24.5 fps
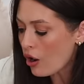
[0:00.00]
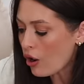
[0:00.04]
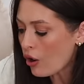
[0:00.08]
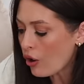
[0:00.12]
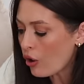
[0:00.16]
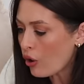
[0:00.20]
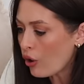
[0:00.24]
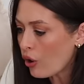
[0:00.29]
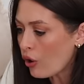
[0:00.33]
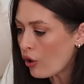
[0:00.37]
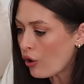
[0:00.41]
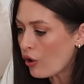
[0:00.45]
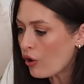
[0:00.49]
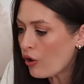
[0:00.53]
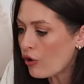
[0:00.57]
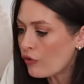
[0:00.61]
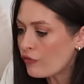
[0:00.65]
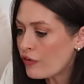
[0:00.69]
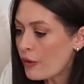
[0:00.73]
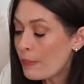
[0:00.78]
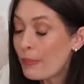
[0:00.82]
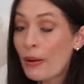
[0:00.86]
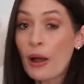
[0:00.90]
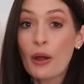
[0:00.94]

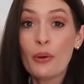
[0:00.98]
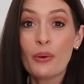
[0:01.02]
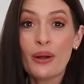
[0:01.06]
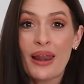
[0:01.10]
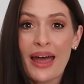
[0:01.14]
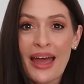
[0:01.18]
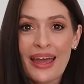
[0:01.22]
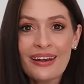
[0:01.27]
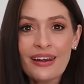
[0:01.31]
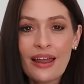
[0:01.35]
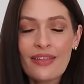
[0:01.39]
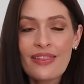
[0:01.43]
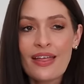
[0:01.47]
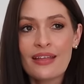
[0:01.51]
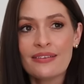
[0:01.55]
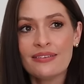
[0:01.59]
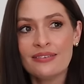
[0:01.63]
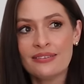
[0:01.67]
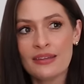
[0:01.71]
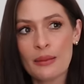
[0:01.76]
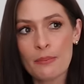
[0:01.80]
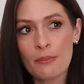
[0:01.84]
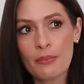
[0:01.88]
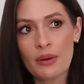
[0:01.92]
of Polen, like that
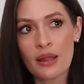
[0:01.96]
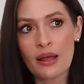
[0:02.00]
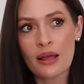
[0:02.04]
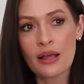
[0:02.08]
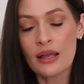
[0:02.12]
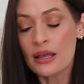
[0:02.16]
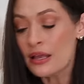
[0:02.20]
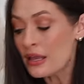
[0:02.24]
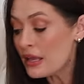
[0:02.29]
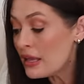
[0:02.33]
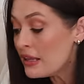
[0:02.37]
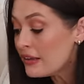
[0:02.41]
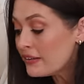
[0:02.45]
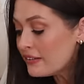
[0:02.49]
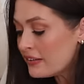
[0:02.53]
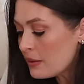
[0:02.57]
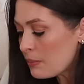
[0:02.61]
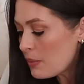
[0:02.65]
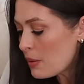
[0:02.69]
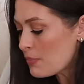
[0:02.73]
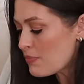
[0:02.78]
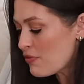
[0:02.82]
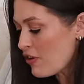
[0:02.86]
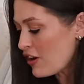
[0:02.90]

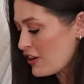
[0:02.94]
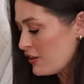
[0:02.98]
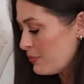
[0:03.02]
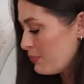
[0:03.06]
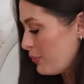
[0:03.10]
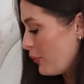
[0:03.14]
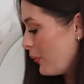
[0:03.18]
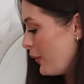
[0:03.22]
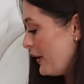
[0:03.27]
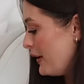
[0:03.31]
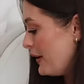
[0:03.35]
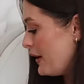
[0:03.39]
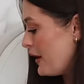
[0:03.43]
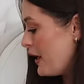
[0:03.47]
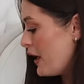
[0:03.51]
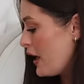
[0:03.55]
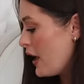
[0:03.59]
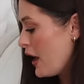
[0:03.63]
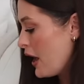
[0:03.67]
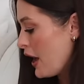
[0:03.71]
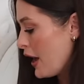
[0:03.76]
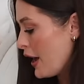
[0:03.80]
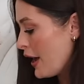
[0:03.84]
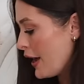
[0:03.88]
similar price point,
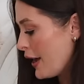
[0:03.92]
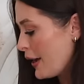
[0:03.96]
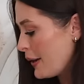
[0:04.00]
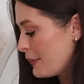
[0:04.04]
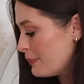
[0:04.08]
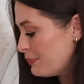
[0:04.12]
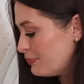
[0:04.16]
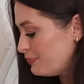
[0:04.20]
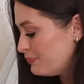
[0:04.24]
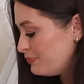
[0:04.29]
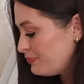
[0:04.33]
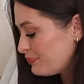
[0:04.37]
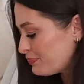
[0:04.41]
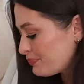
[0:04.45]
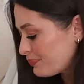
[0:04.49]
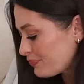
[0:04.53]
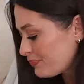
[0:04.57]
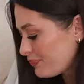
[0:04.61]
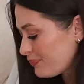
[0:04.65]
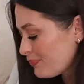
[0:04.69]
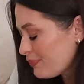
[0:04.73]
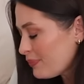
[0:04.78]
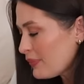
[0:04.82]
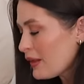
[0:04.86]

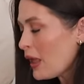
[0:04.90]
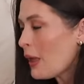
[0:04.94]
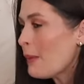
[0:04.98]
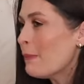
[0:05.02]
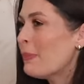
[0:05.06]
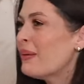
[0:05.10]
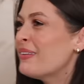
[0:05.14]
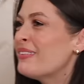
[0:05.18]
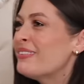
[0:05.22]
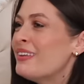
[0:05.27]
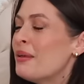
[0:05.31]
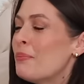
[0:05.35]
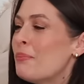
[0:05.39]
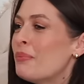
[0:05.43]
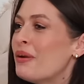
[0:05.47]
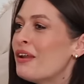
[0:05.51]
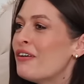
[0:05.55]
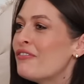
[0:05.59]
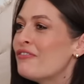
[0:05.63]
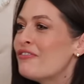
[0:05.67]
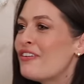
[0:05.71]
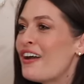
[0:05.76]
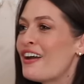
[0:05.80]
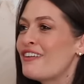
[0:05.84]
but
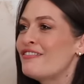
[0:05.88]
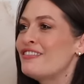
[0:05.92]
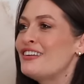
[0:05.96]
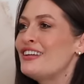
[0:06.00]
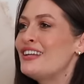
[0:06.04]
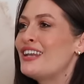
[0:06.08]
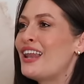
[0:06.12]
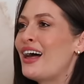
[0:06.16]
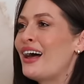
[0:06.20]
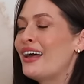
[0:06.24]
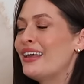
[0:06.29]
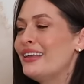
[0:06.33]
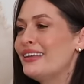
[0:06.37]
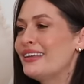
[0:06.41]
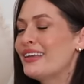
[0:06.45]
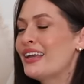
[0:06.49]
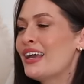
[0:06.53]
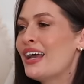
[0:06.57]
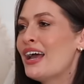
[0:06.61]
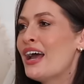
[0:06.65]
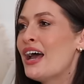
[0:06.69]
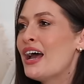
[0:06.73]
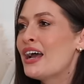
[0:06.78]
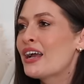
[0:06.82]
similar, very like,
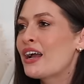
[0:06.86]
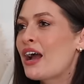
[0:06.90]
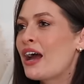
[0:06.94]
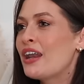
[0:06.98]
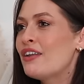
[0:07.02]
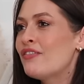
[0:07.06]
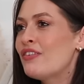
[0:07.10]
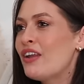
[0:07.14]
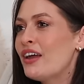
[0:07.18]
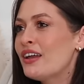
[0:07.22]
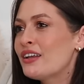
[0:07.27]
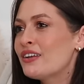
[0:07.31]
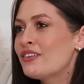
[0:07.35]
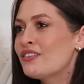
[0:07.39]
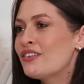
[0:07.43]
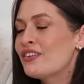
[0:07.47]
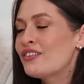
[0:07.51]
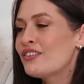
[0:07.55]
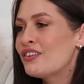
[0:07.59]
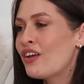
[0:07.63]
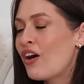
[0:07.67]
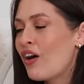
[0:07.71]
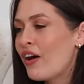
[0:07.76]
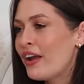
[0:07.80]
kind of like
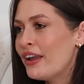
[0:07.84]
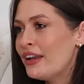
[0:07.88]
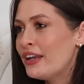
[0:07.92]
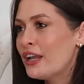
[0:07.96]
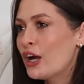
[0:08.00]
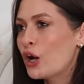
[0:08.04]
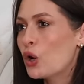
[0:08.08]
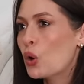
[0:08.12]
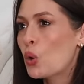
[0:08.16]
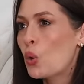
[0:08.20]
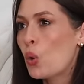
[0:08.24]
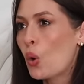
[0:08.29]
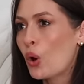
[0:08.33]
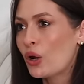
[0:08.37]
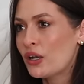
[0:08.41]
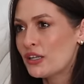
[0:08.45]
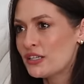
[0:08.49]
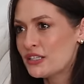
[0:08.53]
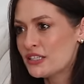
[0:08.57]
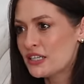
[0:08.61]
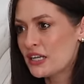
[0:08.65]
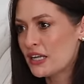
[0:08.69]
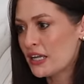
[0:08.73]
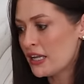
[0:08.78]
designer
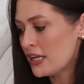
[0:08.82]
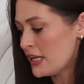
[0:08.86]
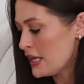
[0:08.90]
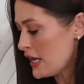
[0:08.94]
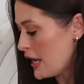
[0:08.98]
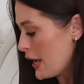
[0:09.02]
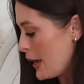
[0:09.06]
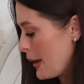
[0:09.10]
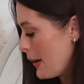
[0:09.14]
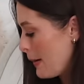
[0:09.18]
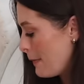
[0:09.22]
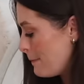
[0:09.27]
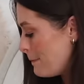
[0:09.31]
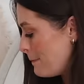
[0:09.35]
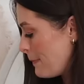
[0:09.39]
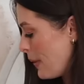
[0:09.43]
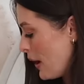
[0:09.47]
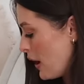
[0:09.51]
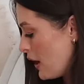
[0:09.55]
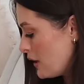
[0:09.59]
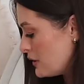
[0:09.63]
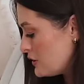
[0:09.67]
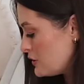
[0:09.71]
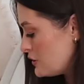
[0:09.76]
quality,
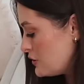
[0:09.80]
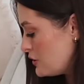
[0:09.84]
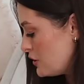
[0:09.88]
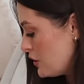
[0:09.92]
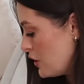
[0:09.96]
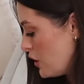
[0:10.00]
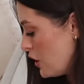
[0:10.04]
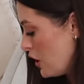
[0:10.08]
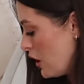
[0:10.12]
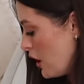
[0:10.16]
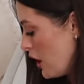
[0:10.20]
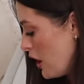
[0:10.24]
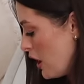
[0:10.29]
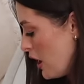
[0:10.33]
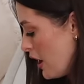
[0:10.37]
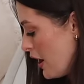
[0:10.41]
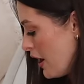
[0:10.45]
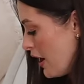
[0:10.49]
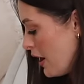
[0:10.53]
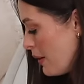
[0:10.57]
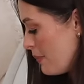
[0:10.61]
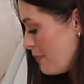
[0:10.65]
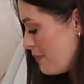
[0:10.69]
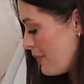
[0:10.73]
but
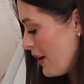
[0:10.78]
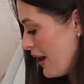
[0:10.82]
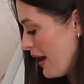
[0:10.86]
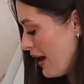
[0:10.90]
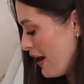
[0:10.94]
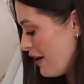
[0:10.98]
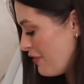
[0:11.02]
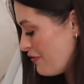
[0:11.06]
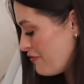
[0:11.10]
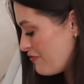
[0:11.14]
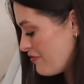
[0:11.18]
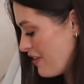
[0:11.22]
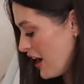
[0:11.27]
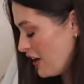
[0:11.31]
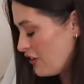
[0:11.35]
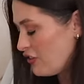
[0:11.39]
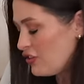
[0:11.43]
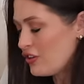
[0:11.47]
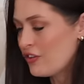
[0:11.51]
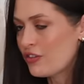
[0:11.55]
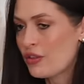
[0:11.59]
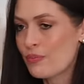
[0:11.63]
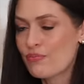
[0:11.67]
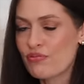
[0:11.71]
at a
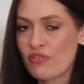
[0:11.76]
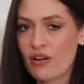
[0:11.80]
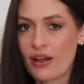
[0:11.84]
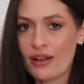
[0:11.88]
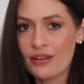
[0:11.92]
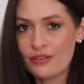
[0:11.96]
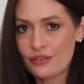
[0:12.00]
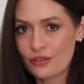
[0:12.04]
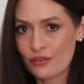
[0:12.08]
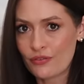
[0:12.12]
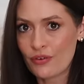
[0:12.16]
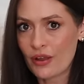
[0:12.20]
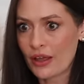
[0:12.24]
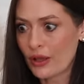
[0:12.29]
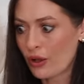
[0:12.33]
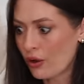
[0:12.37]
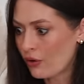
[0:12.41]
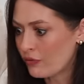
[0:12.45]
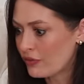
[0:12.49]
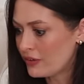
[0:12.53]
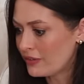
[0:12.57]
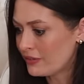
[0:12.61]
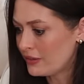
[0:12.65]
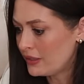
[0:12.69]
fraction of the price of like
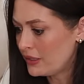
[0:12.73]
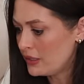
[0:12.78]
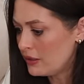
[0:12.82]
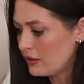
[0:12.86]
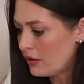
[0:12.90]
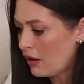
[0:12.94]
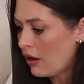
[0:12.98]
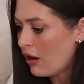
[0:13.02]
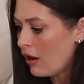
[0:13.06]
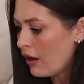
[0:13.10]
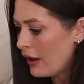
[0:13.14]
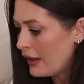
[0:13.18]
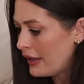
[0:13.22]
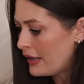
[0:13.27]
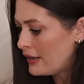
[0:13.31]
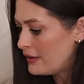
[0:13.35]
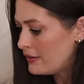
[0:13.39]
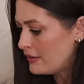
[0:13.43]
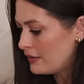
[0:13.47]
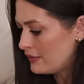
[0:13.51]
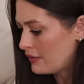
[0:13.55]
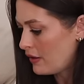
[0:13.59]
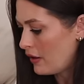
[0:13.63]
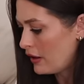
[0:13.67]
obviously
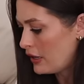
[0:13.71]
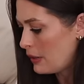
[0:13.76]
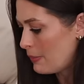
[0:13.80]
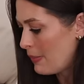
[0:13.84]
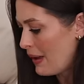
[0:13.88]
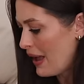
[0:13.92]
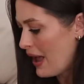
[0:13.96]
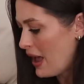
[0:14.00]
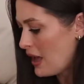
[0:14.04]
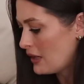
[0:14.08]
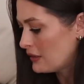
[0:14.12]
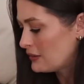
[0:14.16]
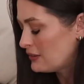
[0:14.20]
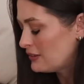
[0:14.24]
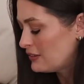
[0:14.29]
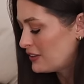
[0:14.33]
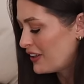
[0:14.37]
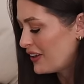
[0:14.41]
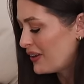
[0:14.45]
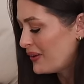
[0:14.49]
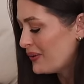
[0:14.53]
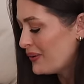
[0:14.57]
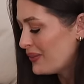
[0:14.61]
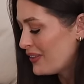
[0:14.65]
high-end designer bags.
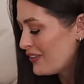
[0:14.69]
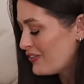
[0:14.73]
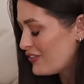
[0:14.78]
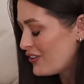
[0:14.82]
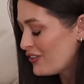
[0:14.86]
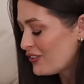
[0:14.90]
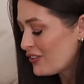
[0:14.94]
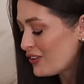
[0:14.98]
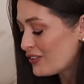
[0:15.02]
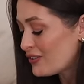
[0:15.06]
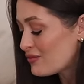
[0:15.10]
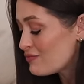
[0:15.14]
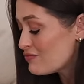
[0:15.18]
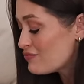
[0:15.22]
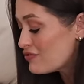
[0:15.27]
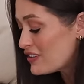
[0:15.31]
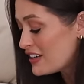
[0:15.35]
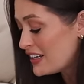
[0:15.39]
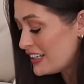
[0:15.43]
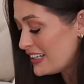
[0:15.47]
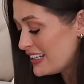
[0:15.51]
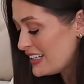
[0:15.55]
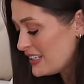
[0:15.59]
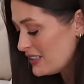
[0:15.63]
So they've just got some
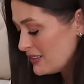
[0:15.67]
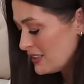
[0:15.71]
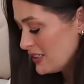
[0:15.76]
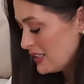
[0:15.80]
really,